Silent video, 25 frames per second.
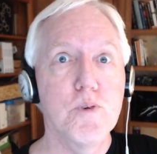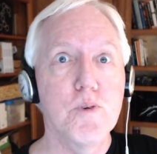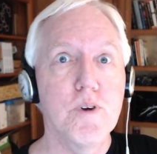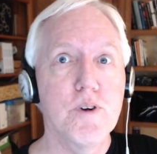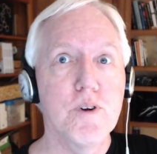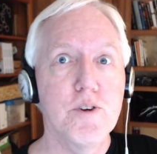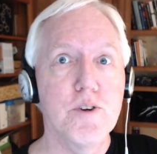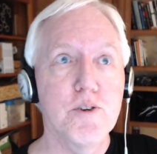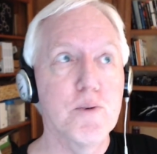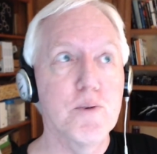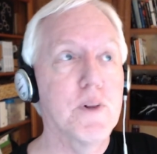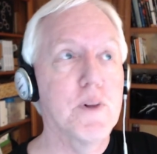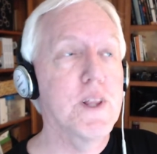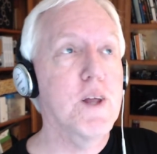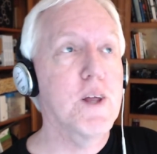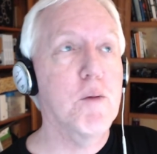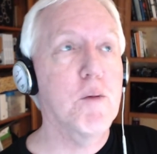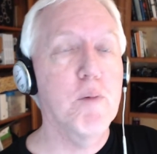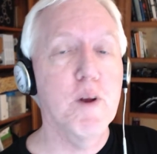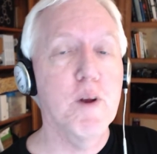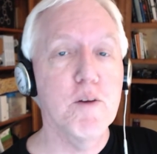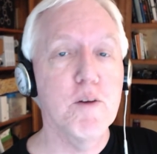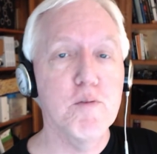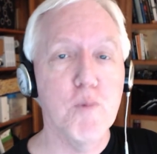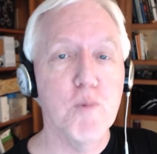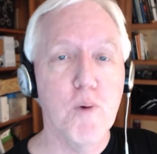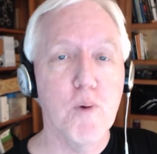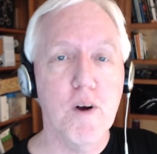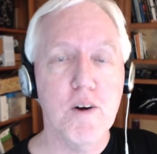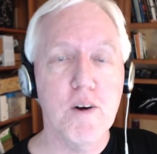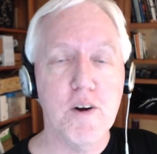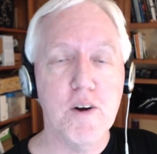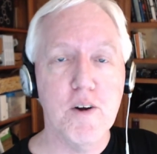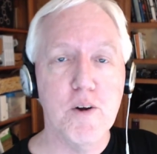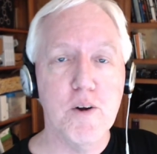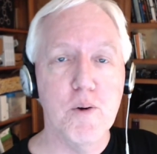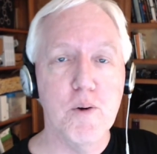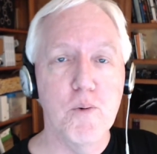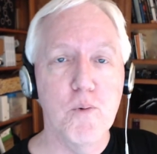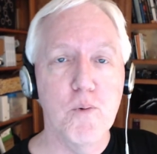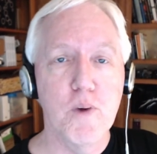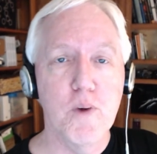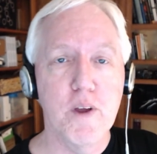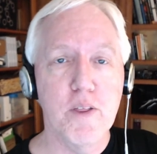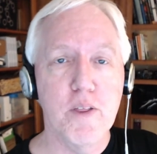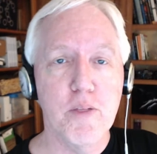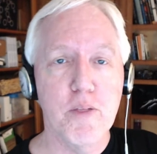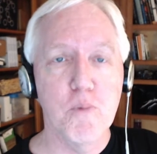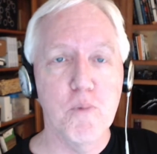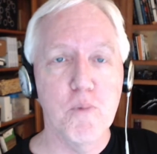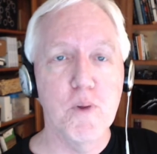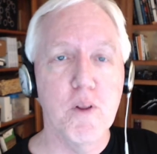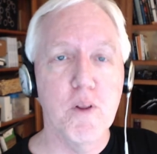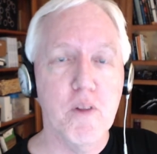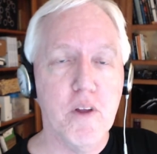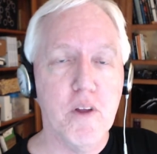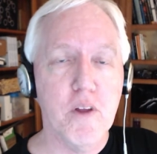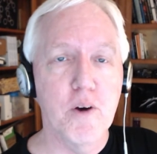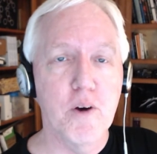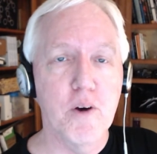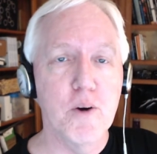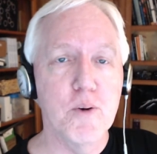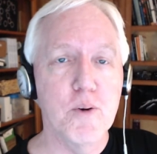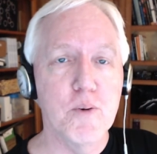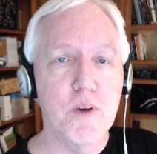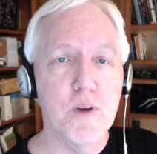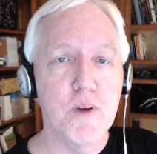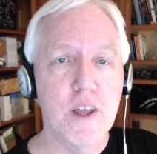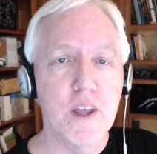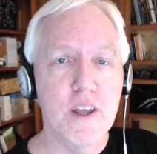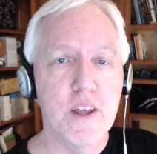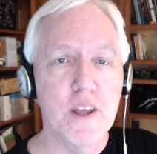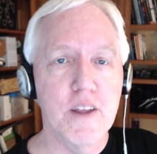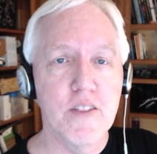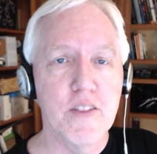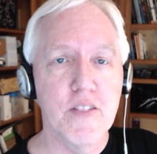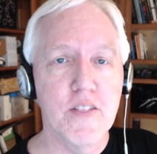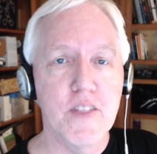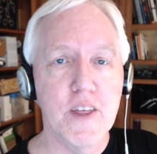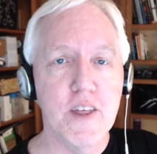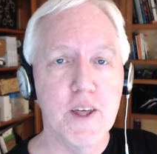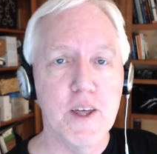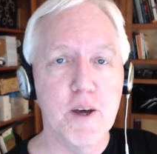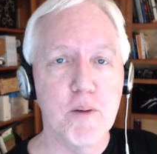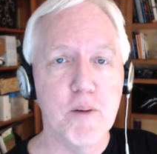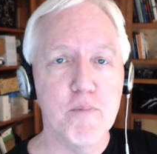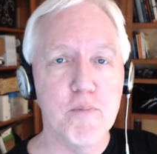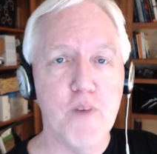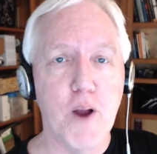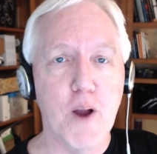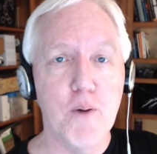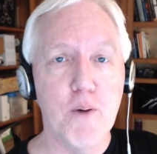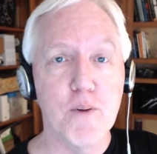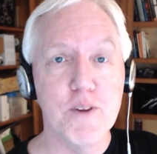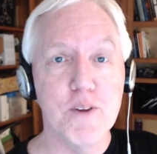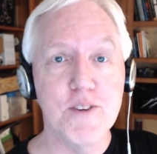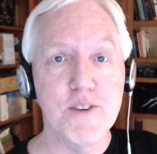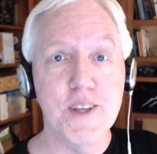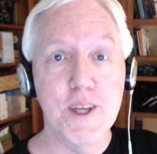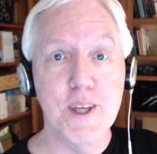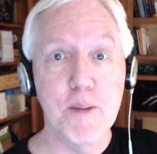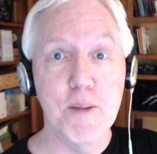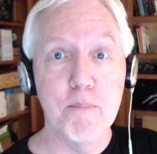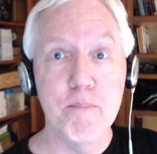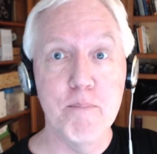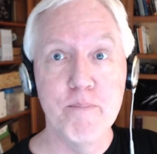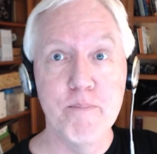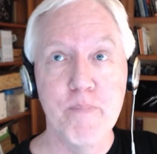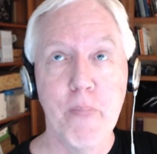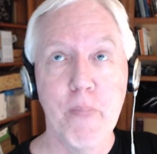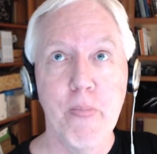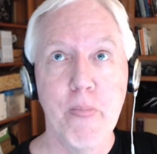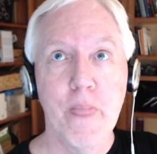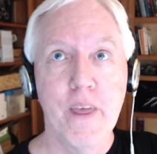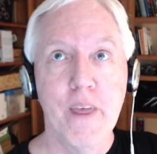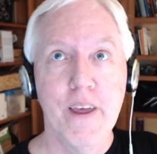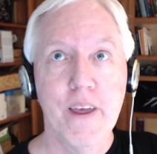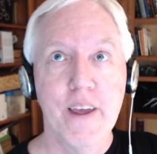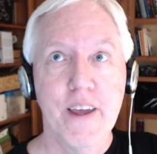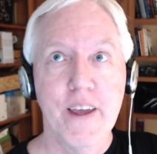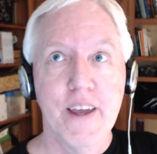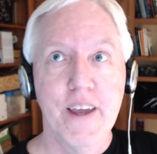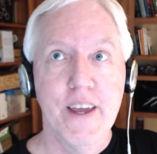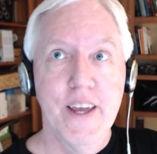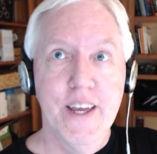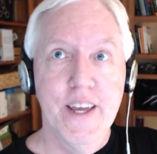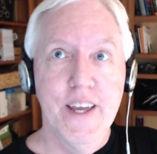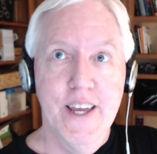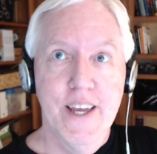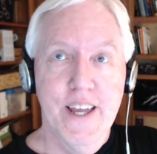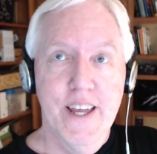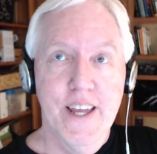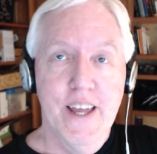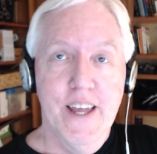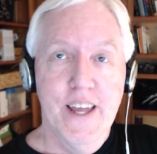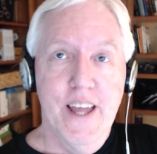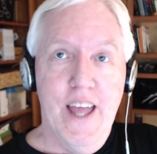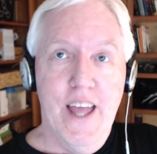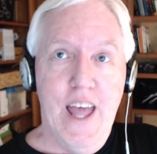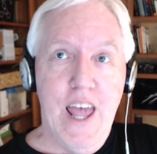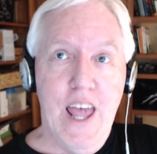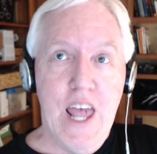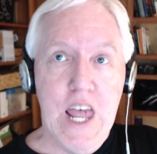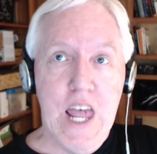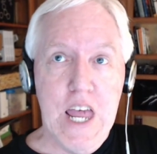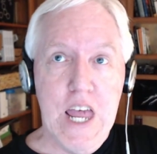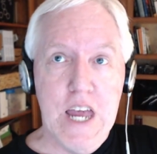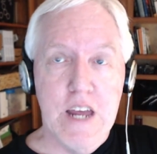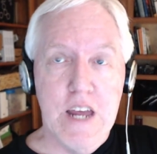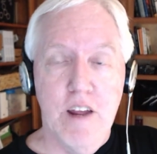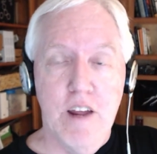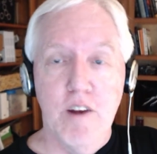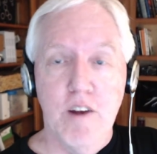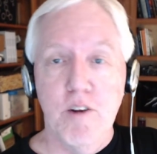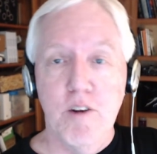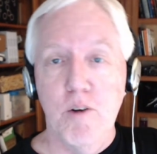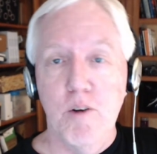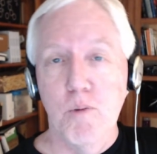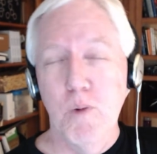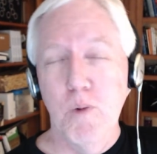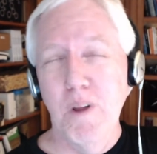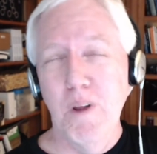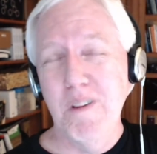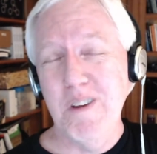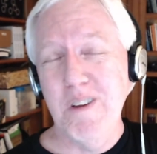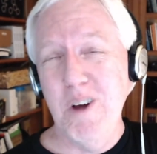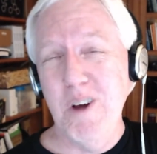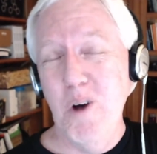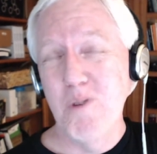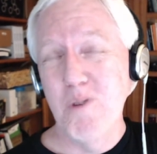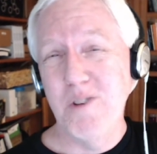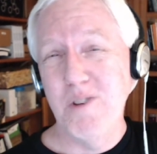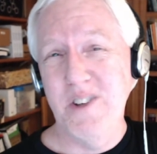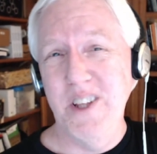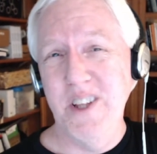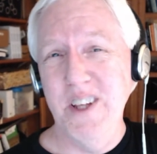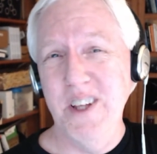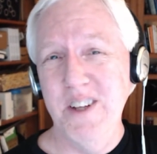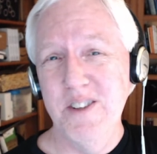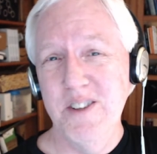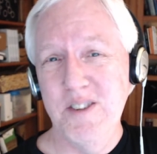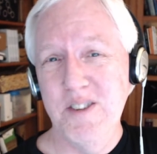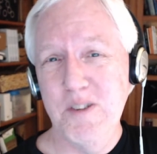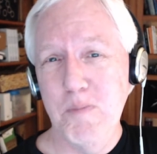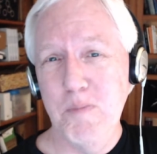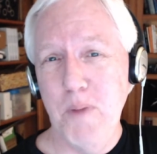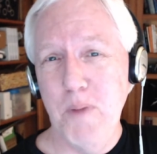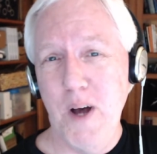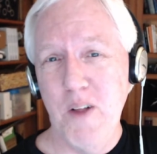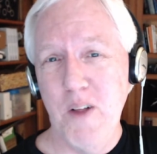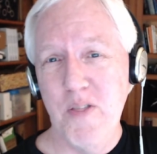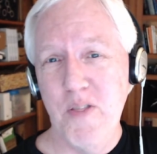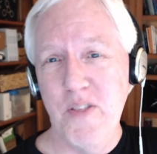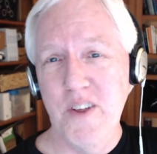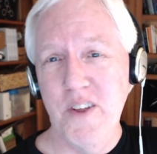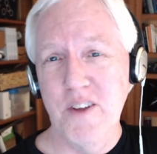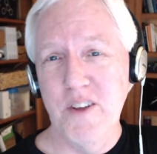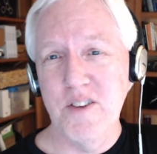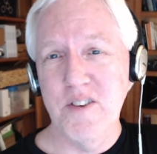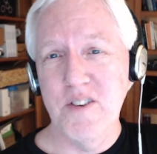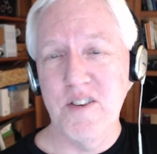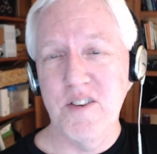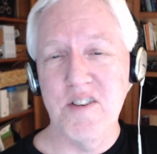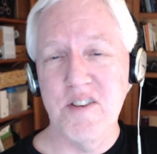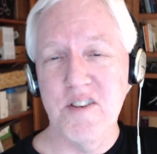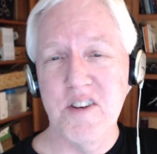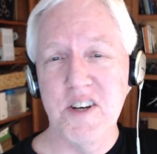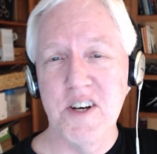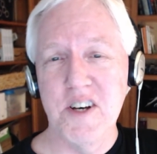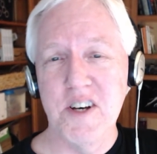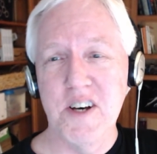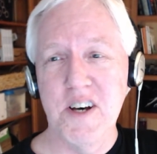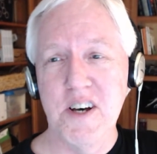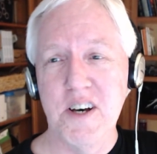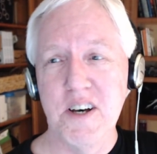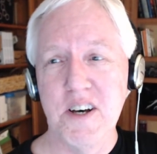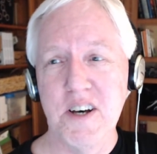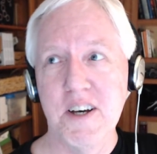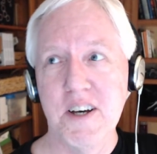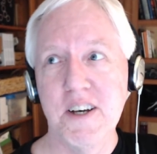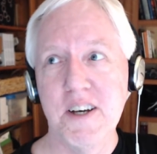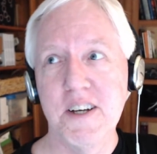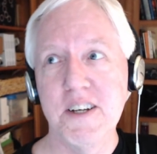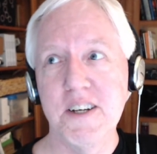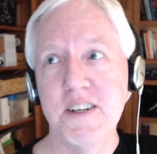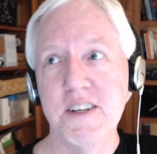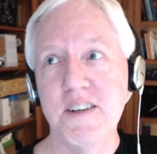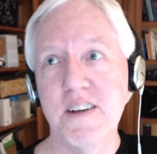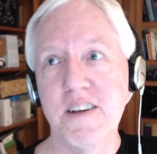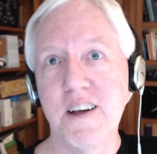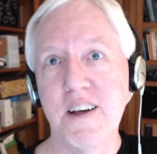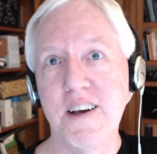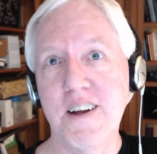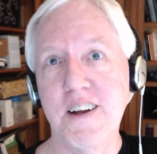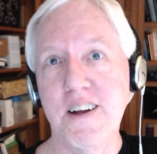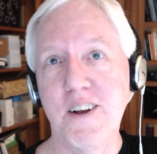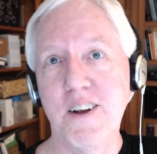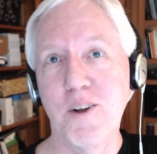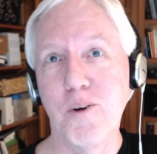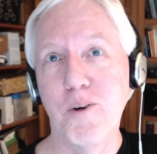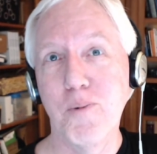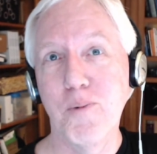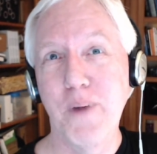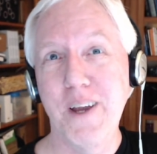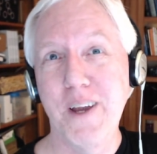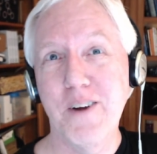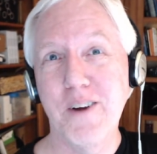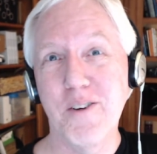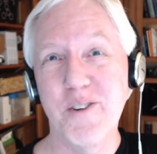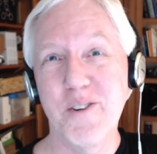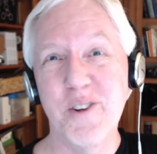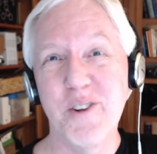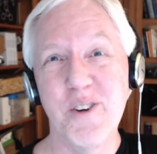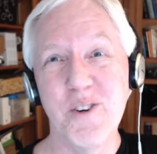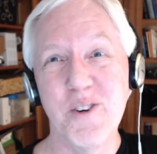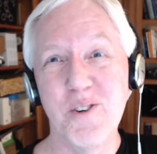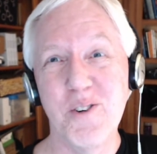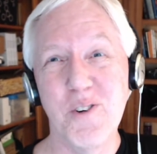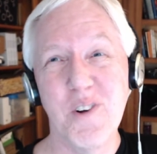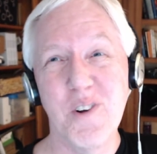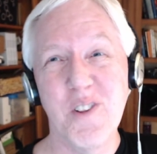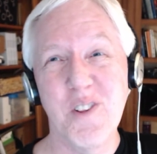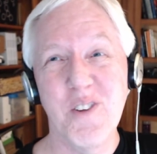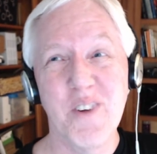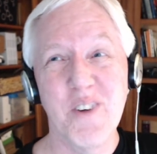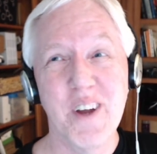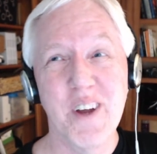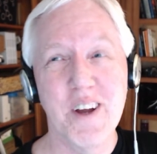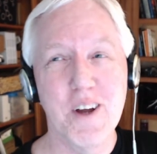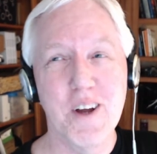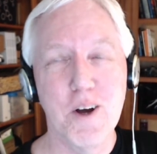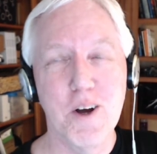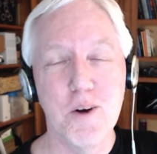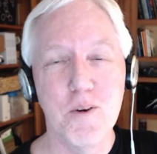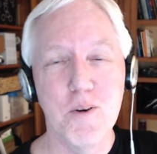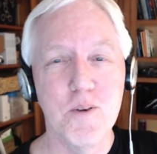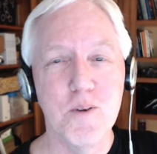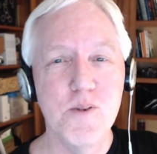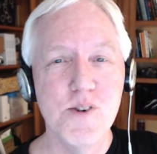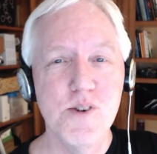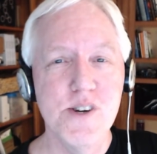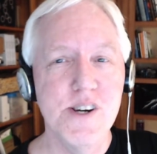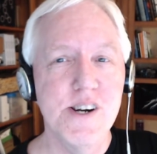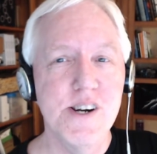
do a little bit of work with Wilco and the UpViral team. And Wilco teased about this, I don't know, a week or two or three ago.